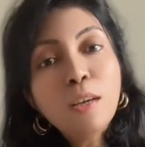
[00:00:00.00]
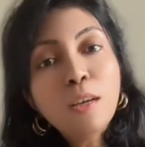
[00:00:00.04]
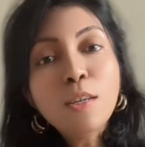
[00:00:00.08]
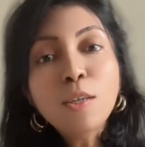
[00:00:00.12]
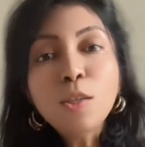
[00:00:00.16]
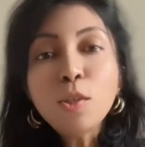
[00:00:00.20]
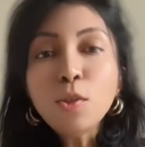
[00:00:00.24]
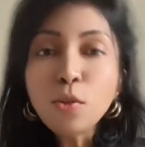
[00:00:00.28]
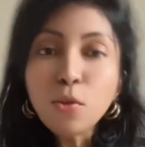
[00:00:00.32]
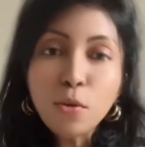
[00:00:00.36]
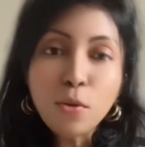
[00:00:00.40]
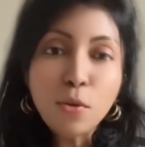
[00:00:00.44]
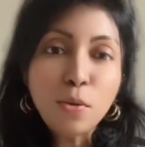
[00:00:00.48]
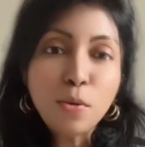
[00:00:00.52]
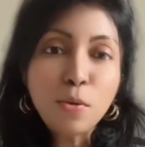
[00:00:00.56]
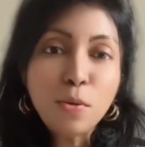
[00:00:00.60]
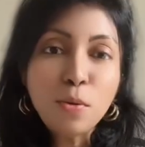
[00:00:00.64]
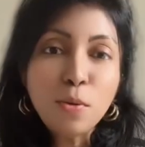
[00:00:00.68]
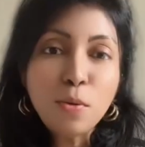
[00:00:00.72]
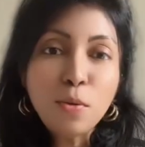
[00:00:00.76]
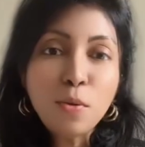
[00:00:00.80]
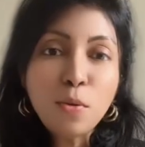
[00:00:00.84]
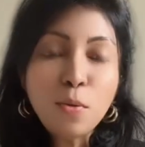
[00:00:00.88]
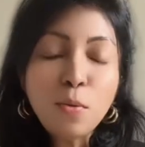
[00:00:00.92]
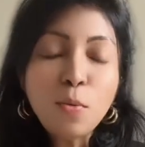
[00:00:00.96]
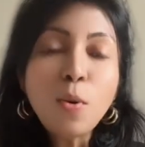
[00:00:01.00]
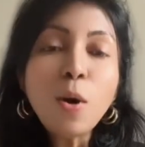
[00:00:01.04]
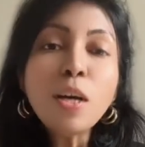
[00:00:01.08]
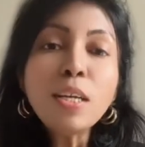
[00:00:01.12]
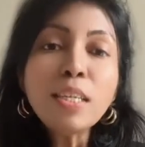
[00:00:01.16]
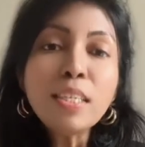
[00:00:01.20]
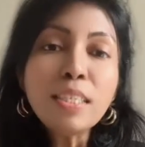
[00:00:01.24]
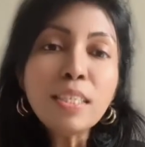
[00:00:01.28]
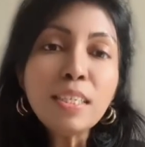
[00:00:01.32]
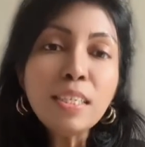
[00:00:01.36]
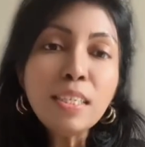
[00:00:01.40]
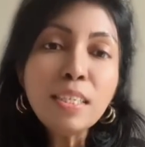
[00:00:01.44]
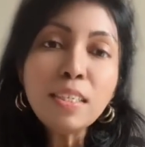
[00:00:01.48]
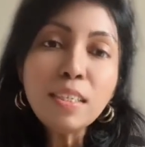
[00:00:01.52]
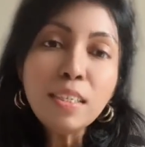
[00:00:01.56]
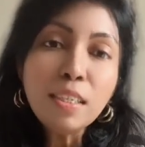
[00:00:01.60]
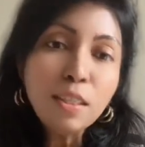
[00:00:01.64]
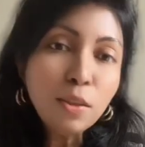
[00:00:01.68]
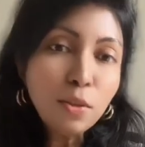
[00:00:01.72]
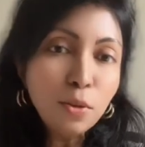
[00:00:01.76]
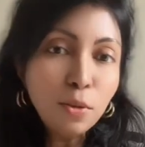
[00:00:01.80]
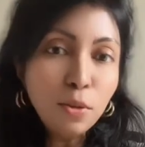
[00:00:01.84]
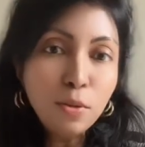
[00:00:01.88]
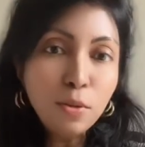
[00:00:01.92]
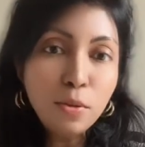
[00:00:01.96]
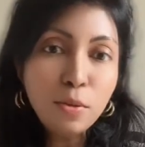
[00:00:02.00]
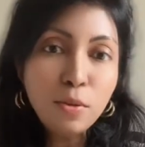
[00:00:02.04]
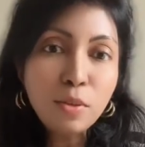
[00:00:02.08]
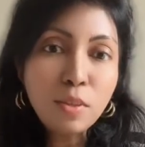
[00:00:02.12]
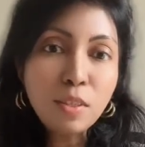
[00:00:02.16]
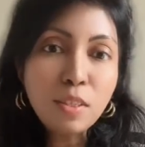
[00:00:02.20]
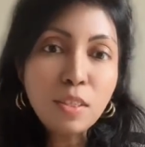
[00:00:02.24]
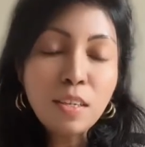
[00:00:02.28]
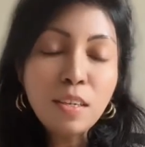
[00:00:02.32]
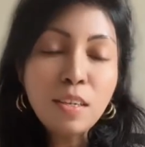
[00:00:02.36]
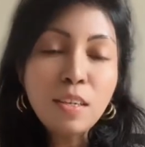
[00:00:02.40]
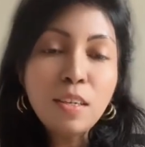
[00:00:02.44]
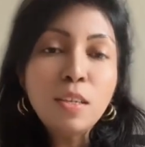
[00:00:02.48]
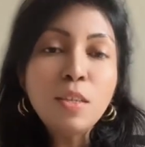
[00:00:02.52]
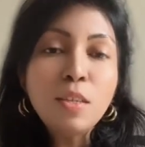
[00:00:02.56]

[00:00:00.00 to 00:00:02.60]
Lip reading: So what it includes?